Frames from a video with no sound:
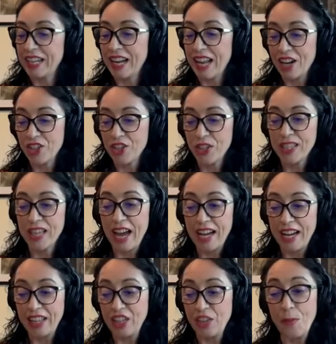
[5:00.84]
the largest
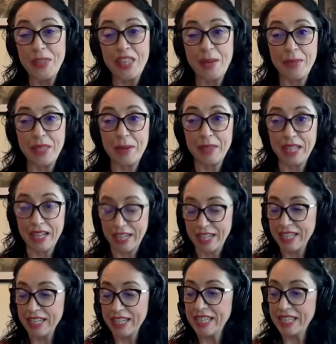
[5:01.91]
island on the
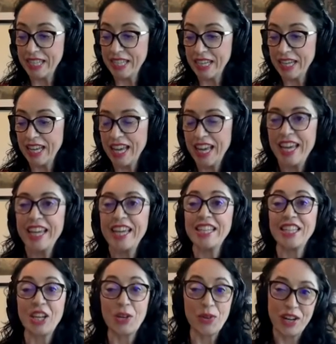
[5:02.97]
Mediterranean Sea,
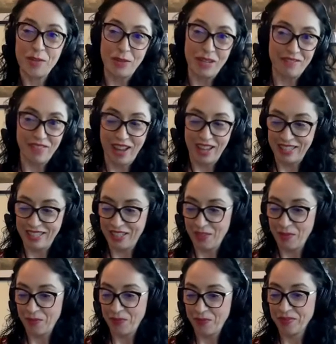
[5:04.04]
is incredibly
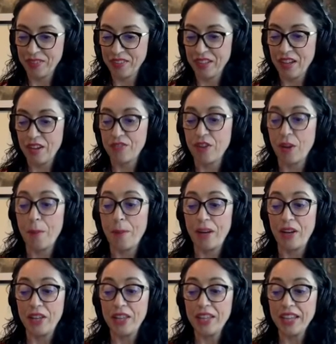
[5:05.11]
vast from
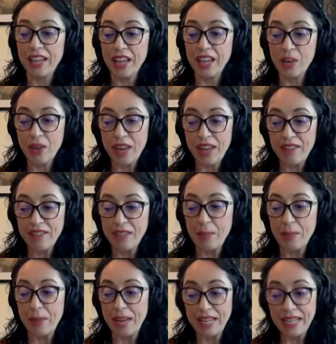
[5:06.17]
Paleolithic engraves
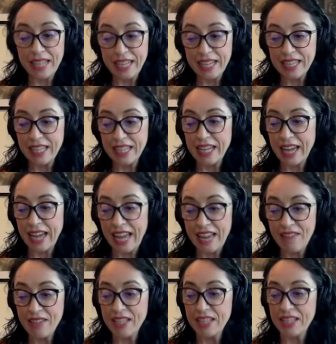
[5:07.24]
and paintings in
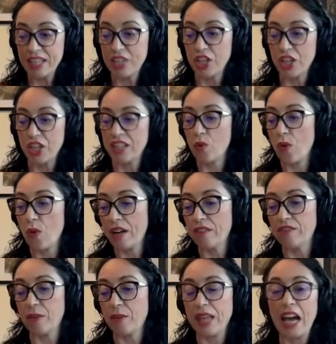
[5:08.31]
caves, such as the one
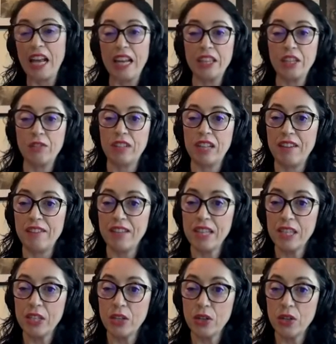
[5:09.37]
from the island of
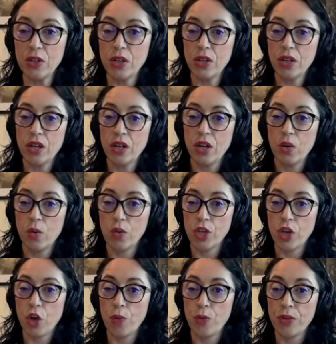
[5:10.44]
Levanzo, which
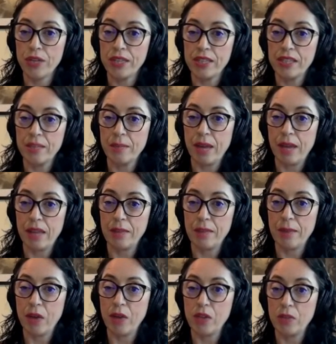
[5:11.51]
I hope you can see my the
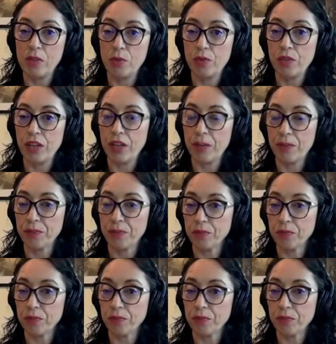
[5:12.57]
mouse moving.